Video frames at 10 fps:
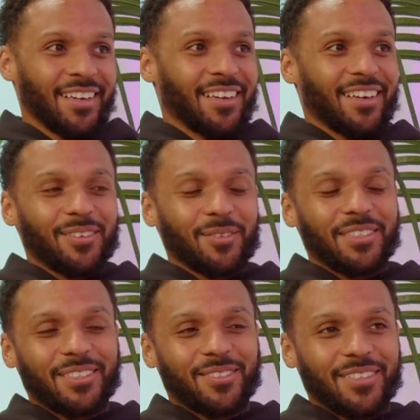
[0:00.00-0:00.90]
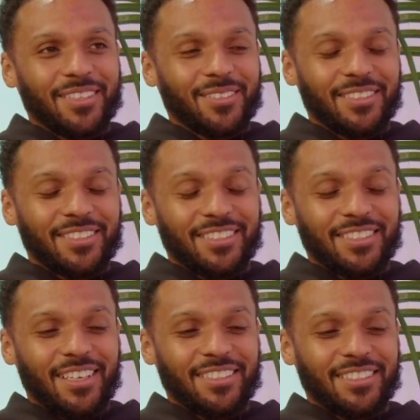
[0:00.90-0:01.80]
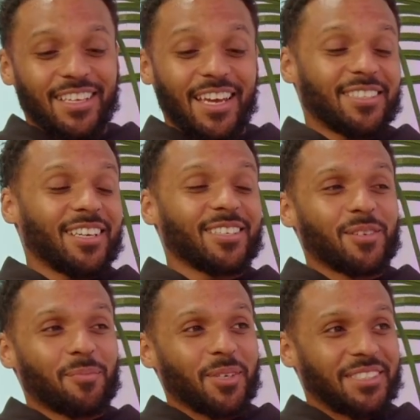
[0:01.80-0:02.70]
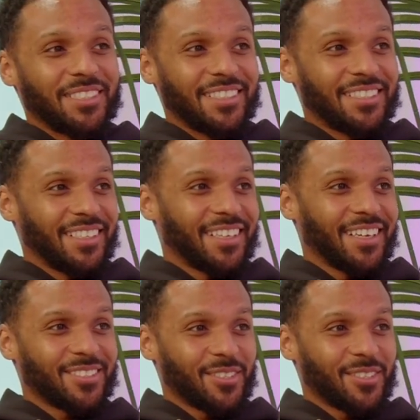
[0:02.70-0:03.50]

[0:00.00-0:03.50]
and all of these things. It's just, yeah, just extra boxes to tick, extra